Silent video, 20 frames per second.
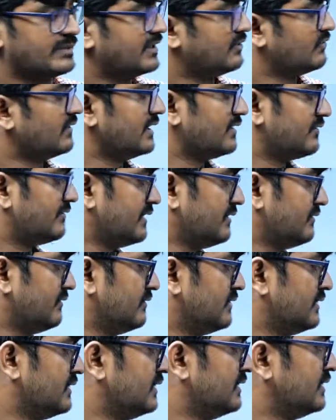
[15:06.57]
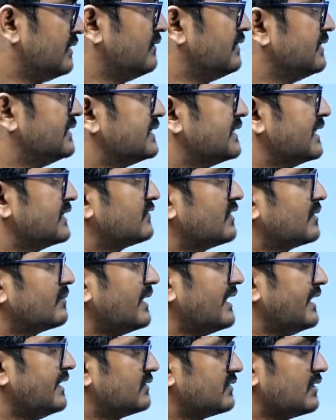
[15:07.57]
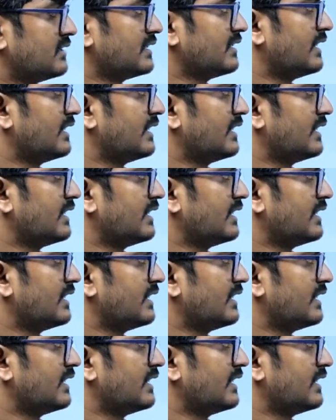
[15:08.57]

25, which is h1 by h0.